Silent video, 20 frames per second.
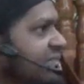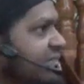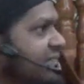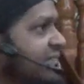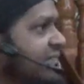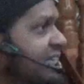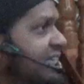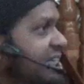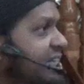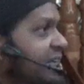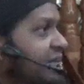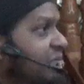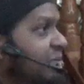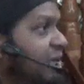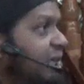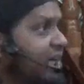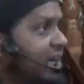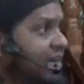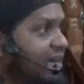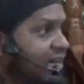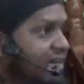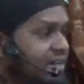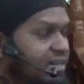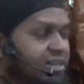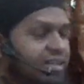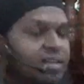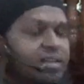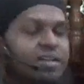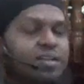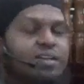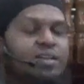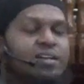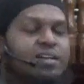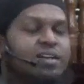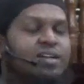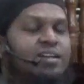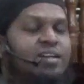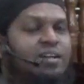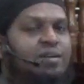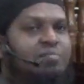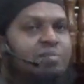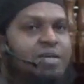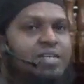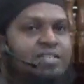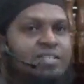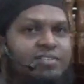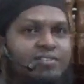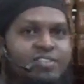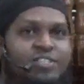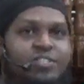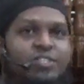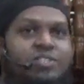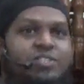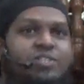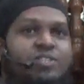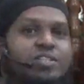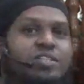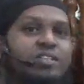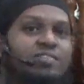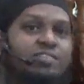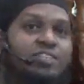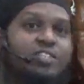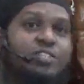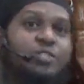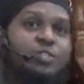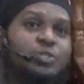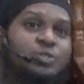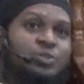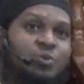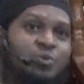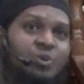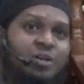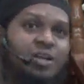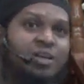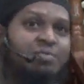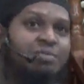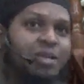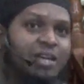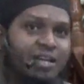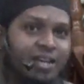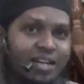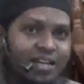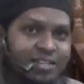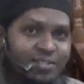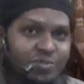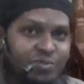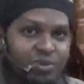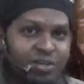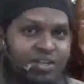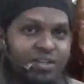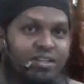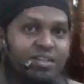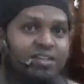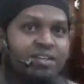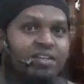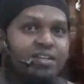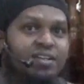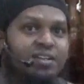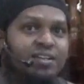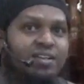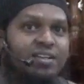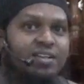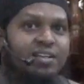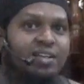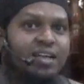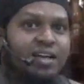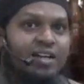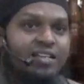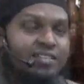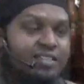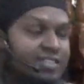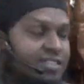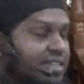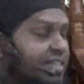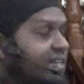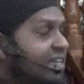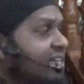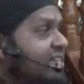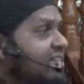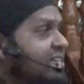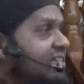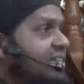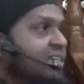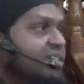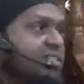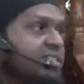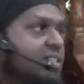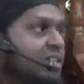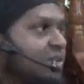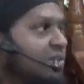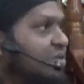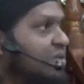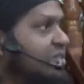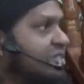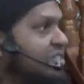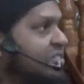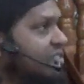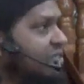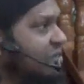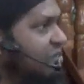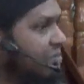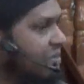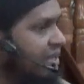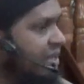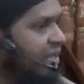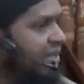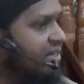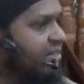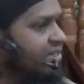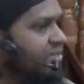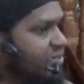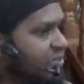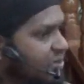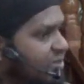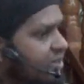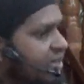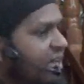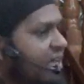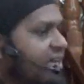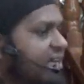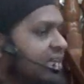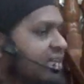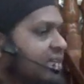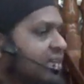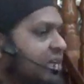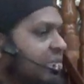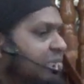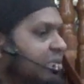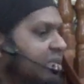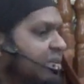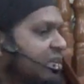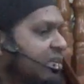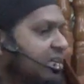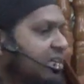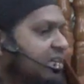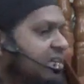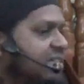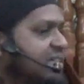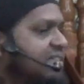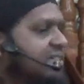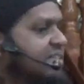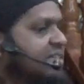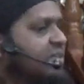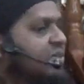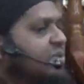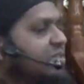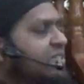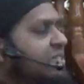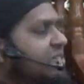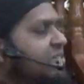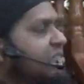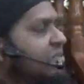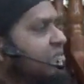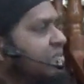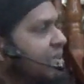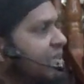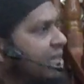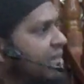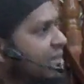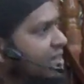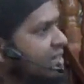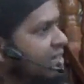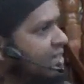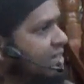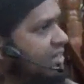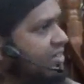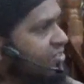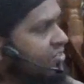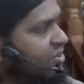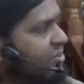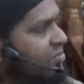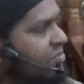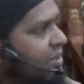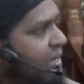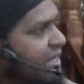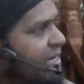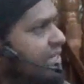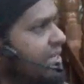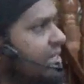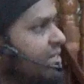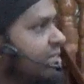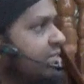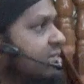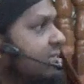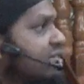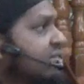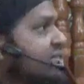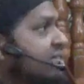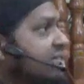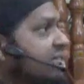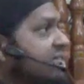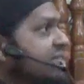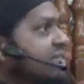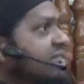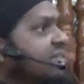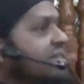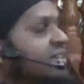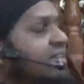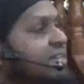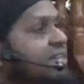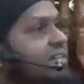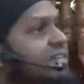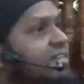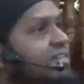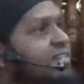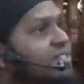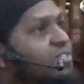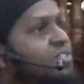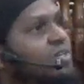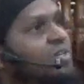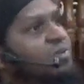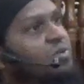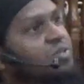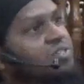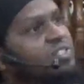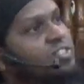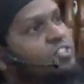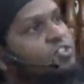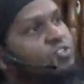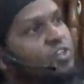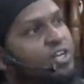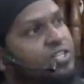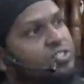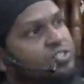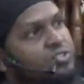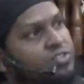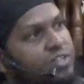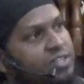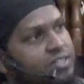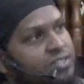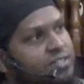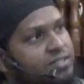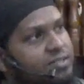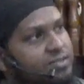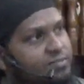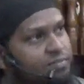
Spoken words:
They could hear about hell. Allah could even show them hell as well. And still, they're still going to remain tughyan and kabira. They're still going to remain rebellious. They're still going to transgress.